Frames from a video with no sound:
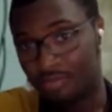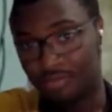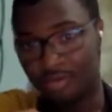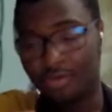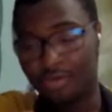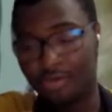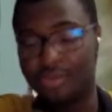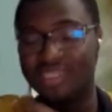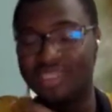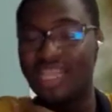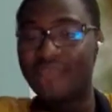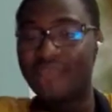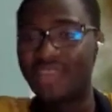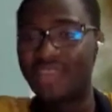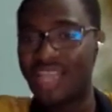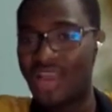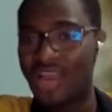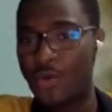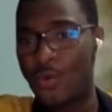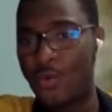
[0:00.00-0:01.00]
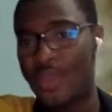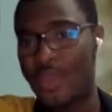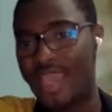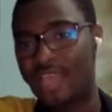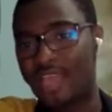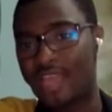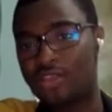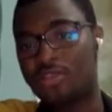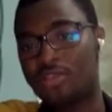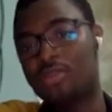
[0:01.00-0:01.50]
because in Africa we
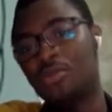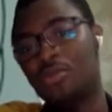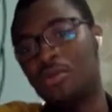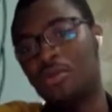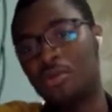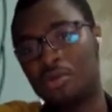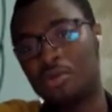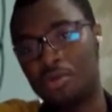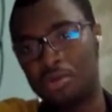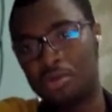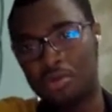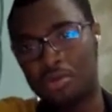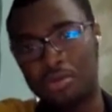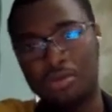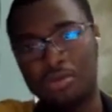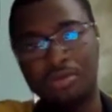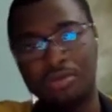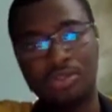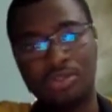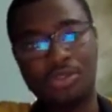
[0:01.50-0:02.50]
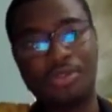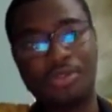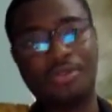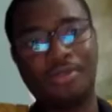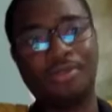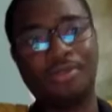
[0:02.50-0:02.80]
are so, we